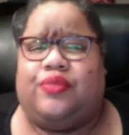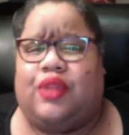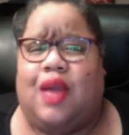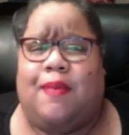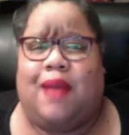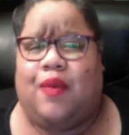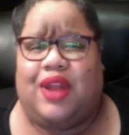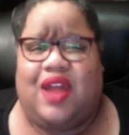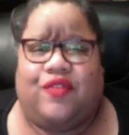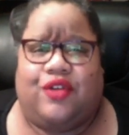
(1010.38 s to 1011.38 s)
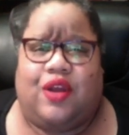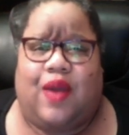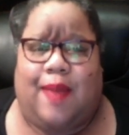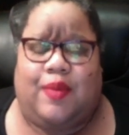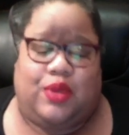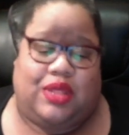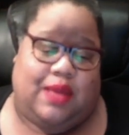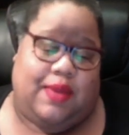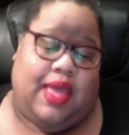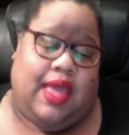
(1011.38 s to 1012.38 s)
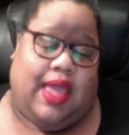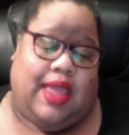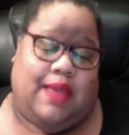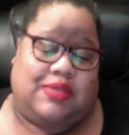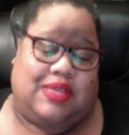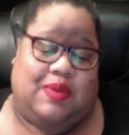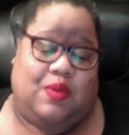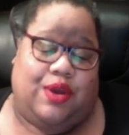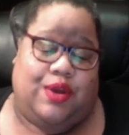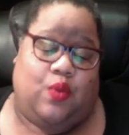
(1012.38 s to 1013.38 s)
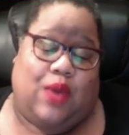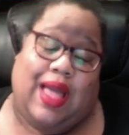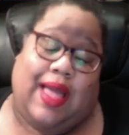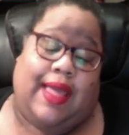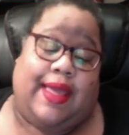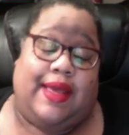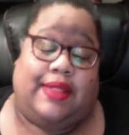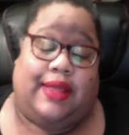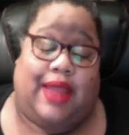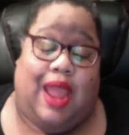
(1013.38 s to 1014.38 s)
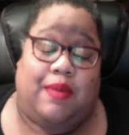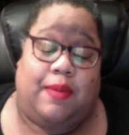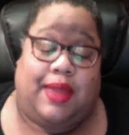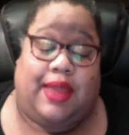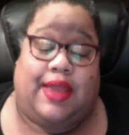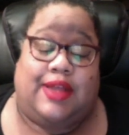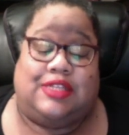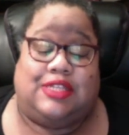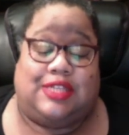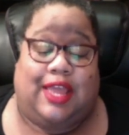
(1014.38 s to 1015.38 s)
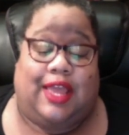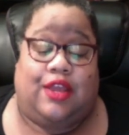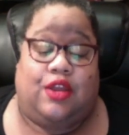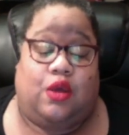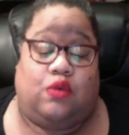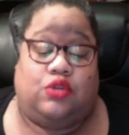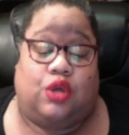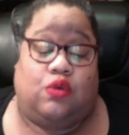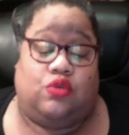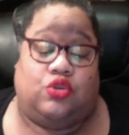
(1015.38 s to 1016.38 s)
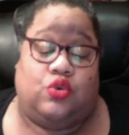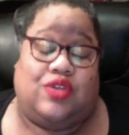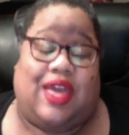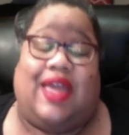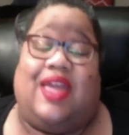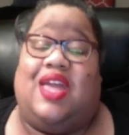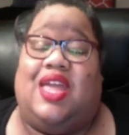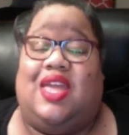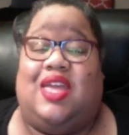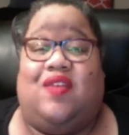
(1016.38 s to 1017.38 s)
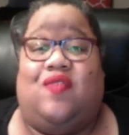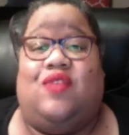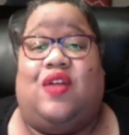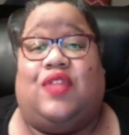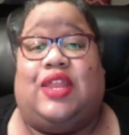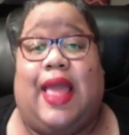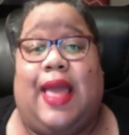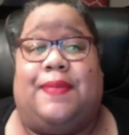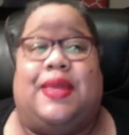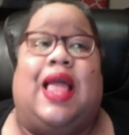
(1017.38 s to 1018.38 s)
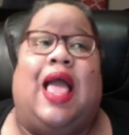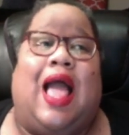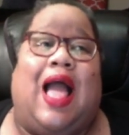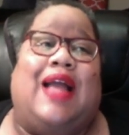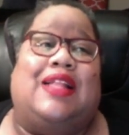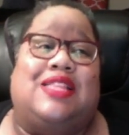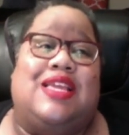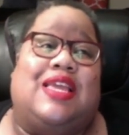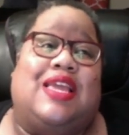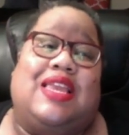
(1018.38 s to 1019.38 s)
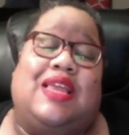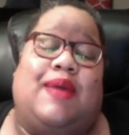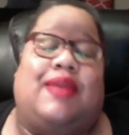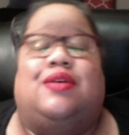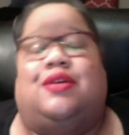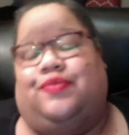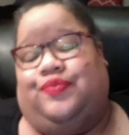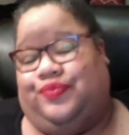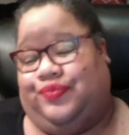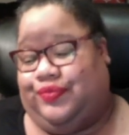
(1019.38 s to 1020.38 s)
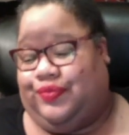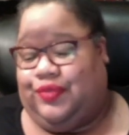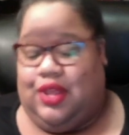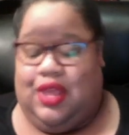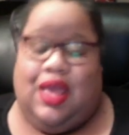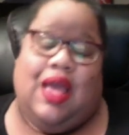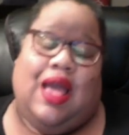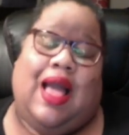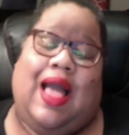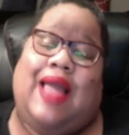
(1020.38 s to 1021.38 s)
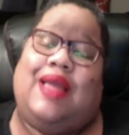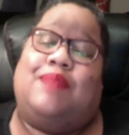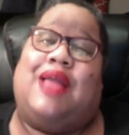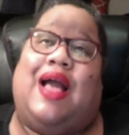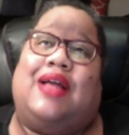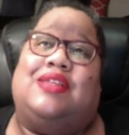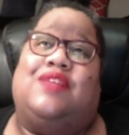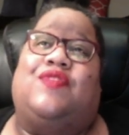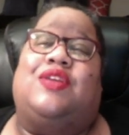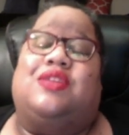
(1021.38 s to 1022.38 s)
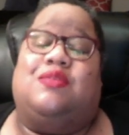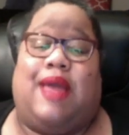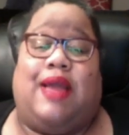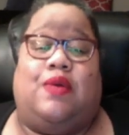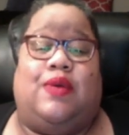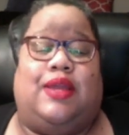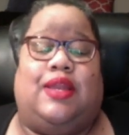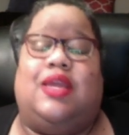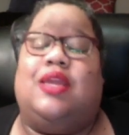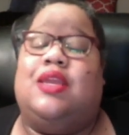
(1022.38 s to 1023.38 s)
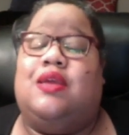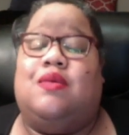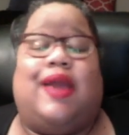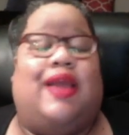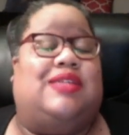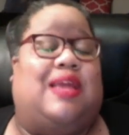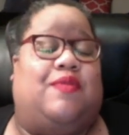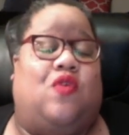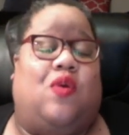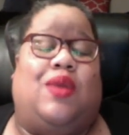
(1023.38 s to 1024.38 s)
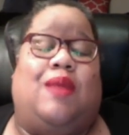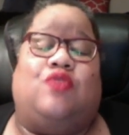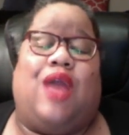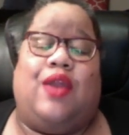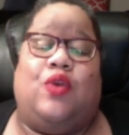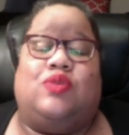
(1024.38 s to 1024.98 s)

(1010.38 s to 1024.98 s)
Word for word: about whatever, you know, happened with him. And you know I'm saying? We wondered why the cameraman said, you know, don't do that if nothing happened. I think anybody look. I am not defending Michael in any way, shape, or form. What I'm trying to do